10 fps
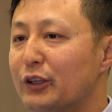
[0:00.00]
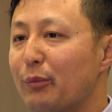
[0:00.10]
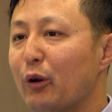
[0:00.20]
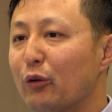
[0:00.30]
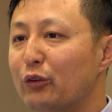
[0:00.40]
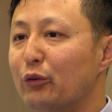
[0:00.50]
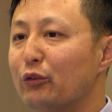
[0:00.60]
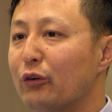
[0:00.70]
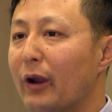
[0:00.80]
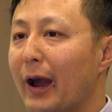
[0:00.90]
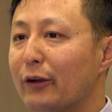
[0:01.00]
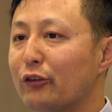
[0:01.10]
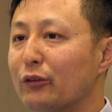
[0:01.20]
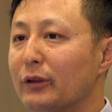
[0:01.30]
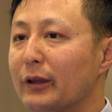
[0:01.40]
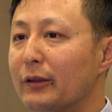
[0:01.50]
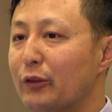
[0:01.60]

typical user actually,